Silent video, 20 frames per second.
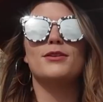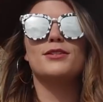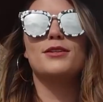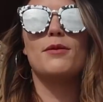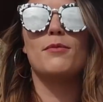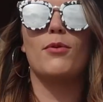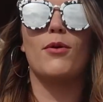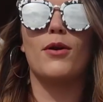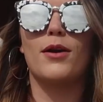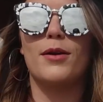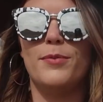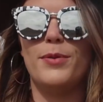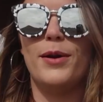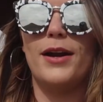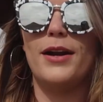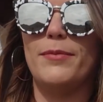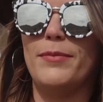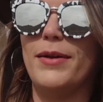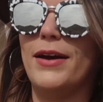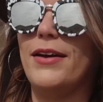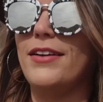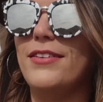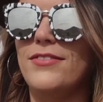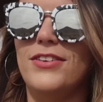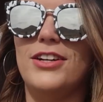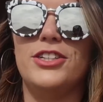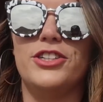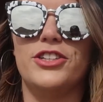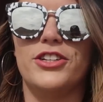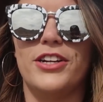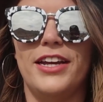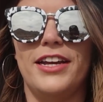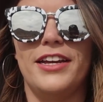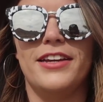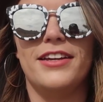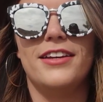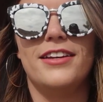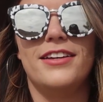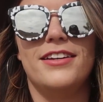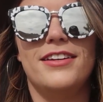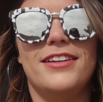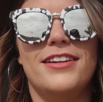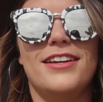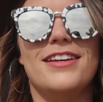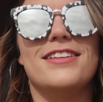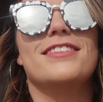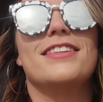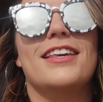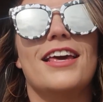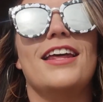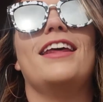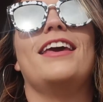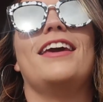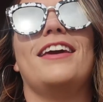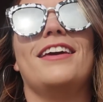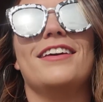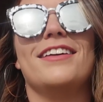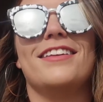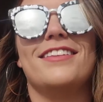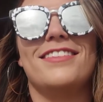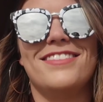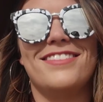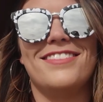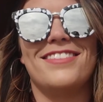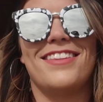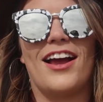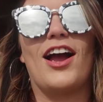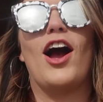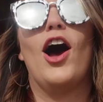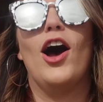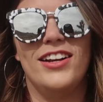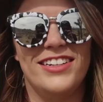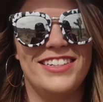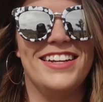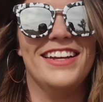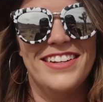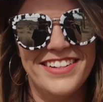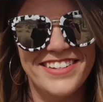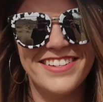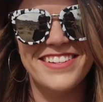most important part about adventuring is getting the content.